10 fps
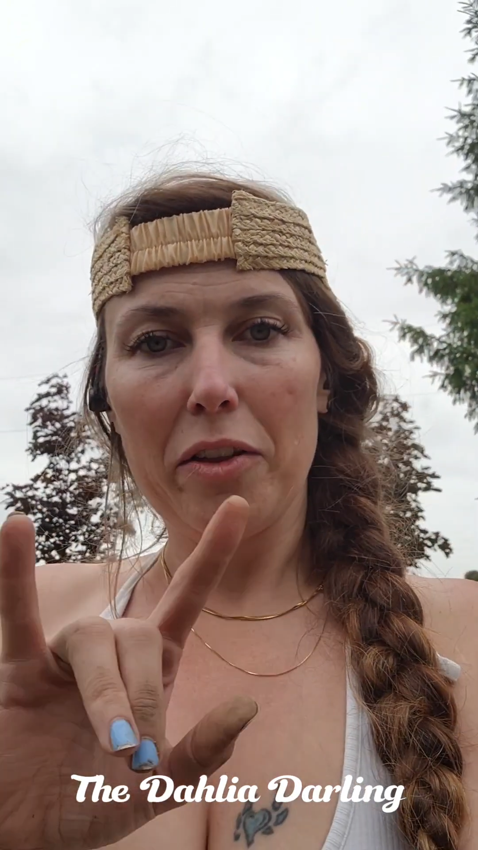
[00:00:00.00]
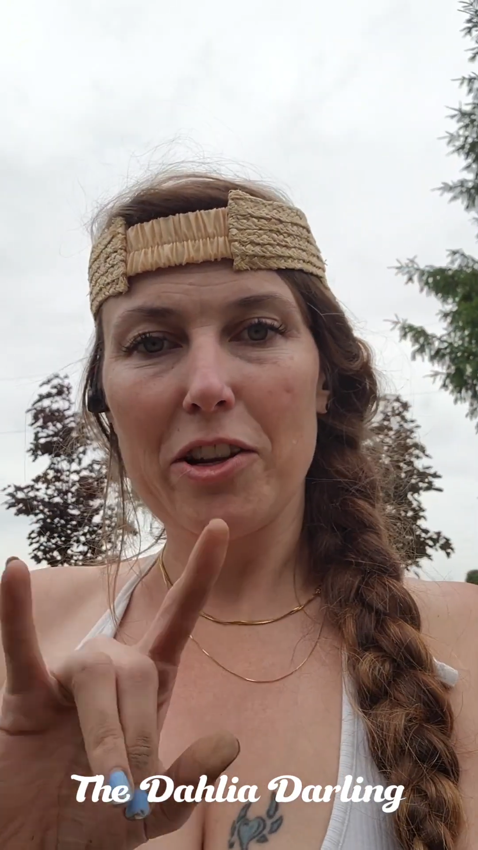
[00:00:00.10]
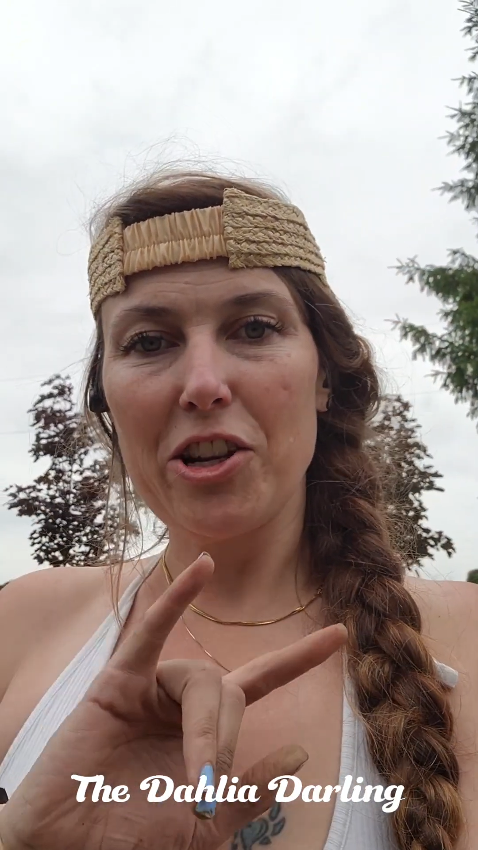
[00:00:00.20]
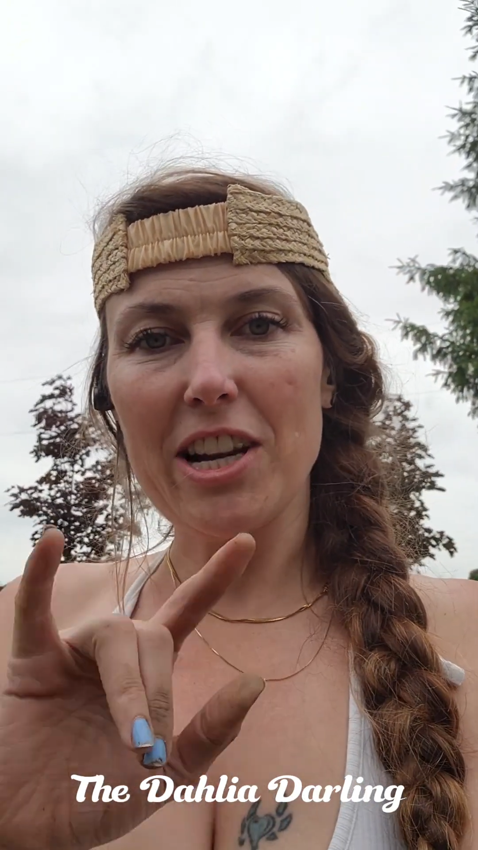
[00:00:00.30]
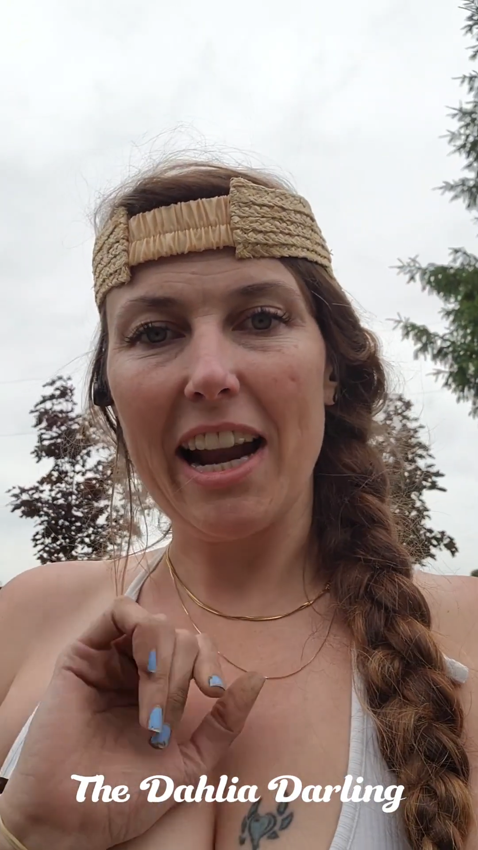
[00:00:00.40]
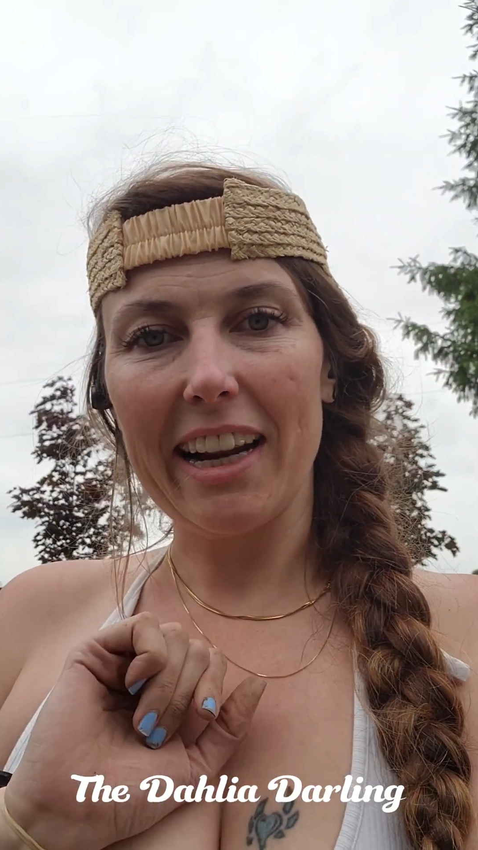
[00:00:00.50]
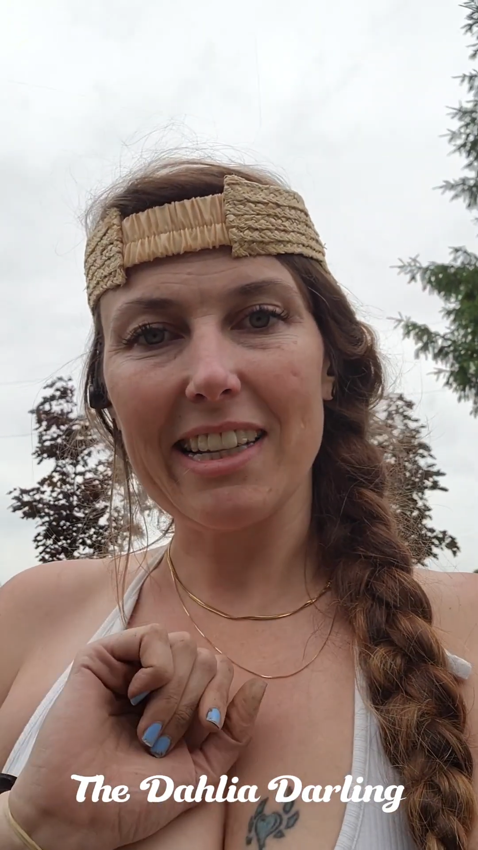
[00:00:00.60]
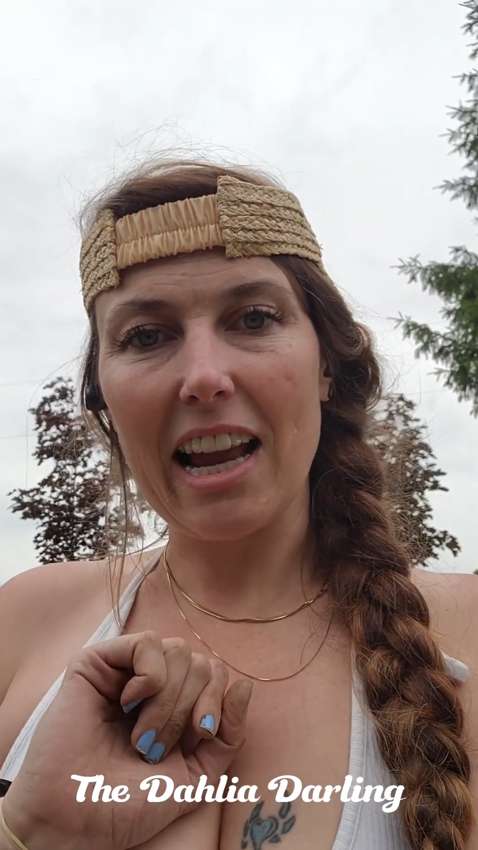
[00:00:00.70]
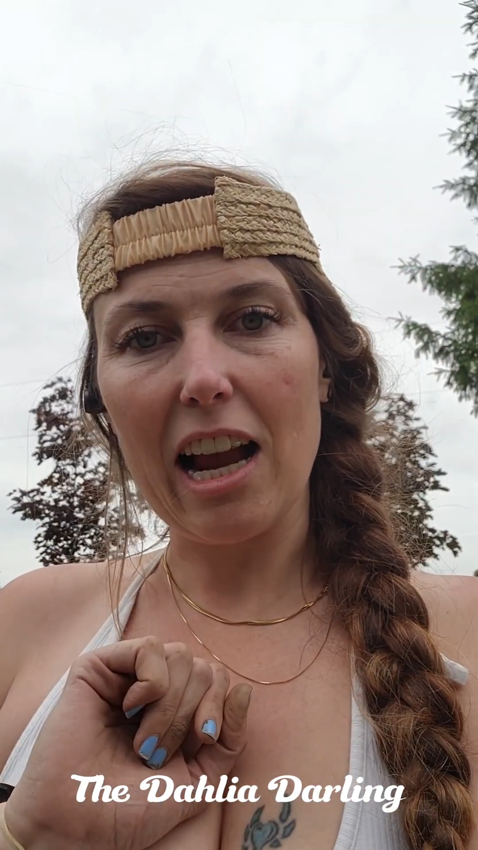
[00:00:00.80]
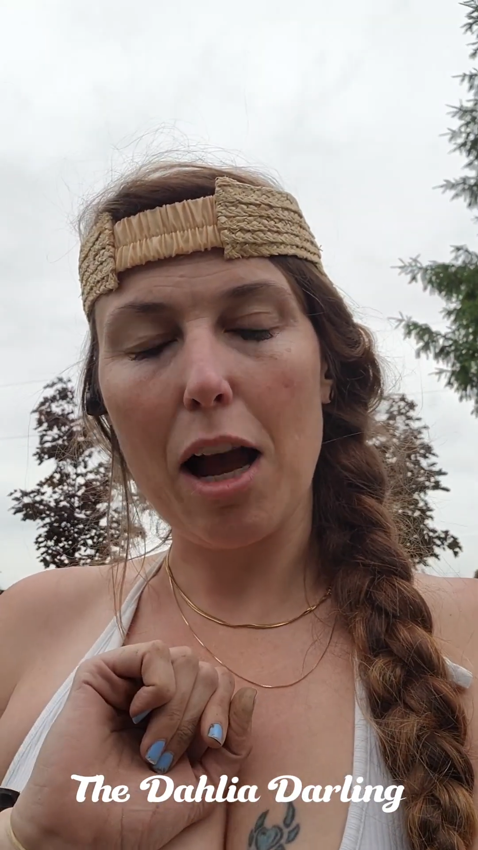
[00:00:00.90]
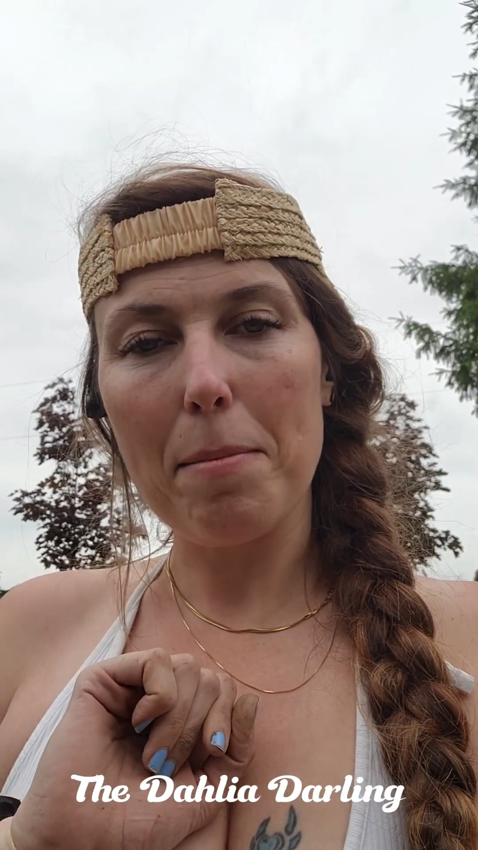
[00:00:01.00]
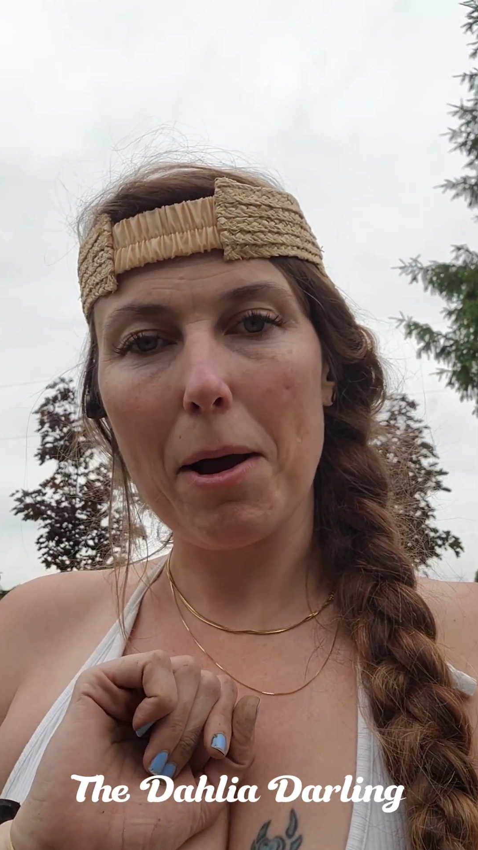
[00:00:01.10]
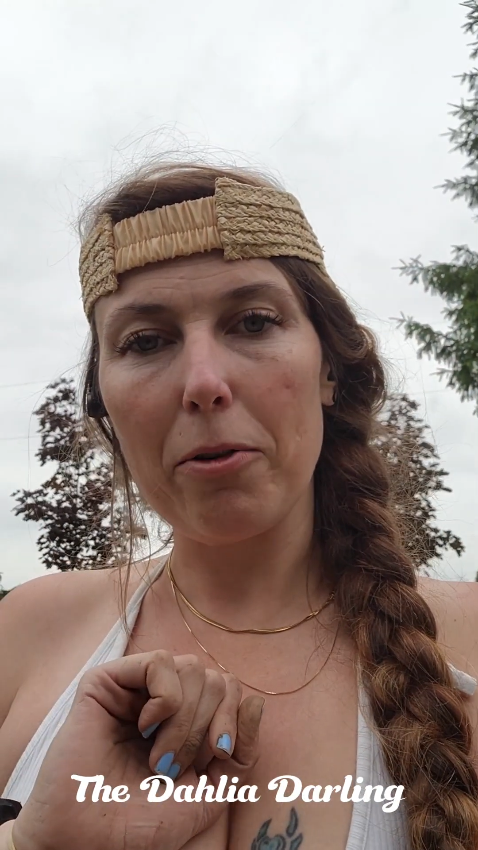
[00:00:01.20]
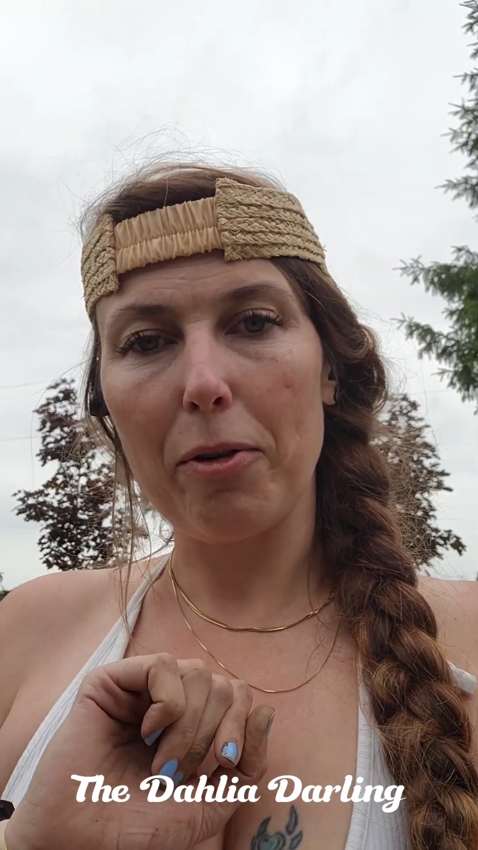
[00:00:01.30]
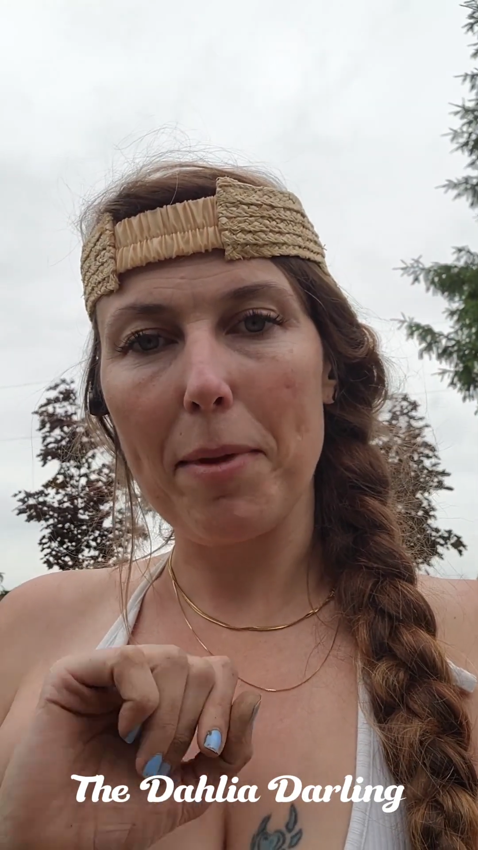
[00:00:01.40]
the genetics that come
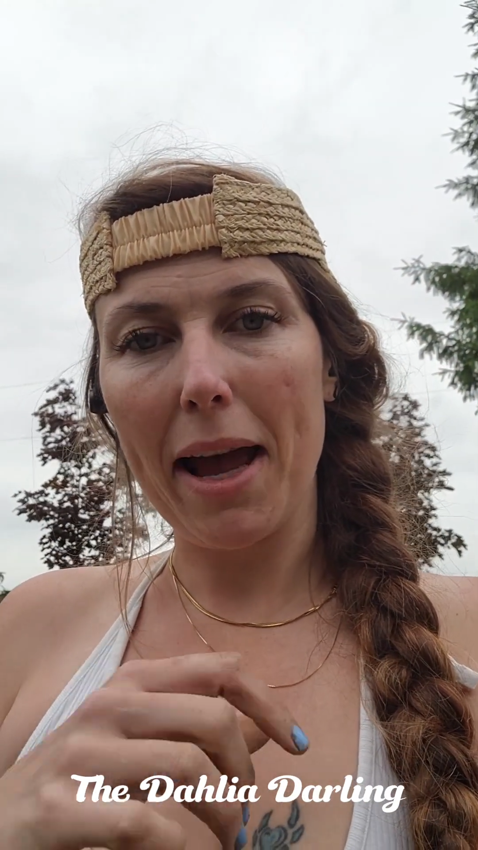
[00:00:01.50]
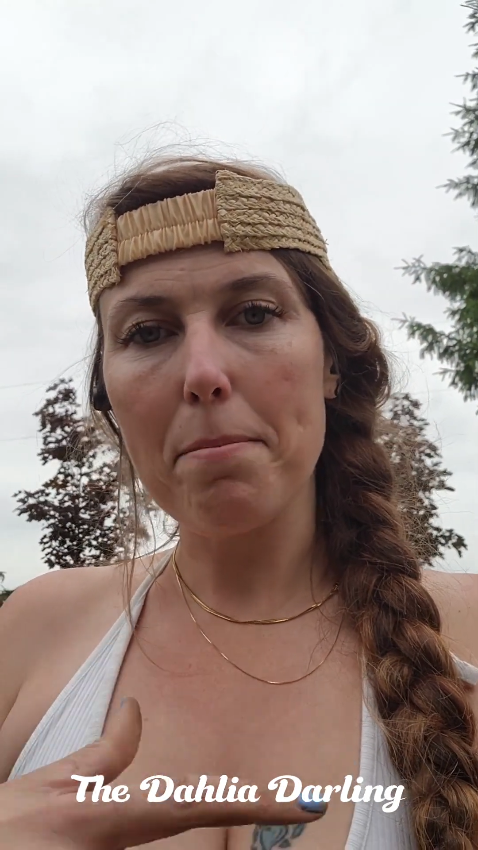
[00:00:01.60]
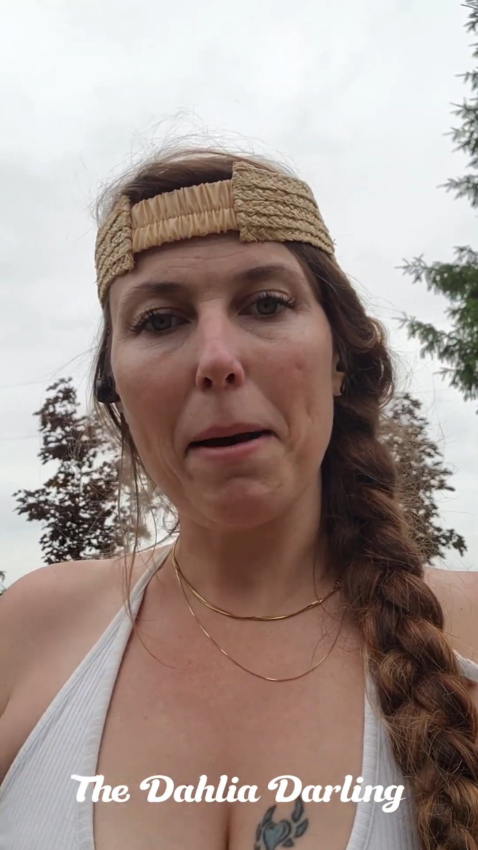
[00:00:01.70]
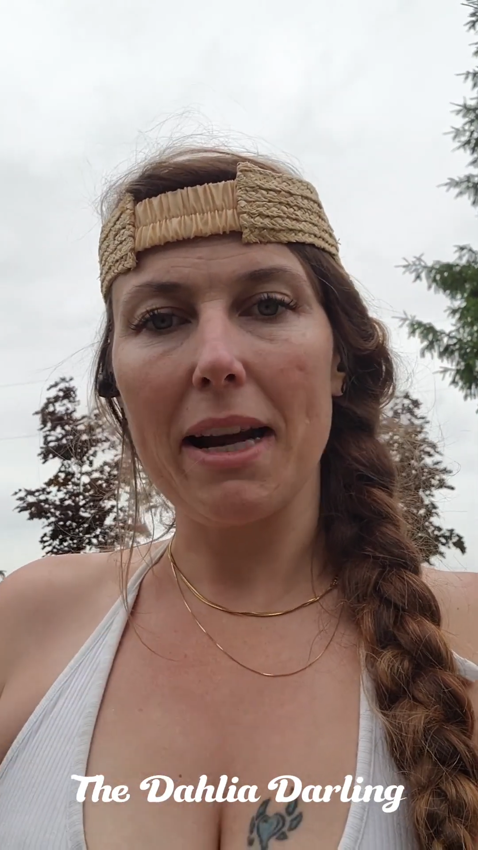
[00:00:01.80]
out from that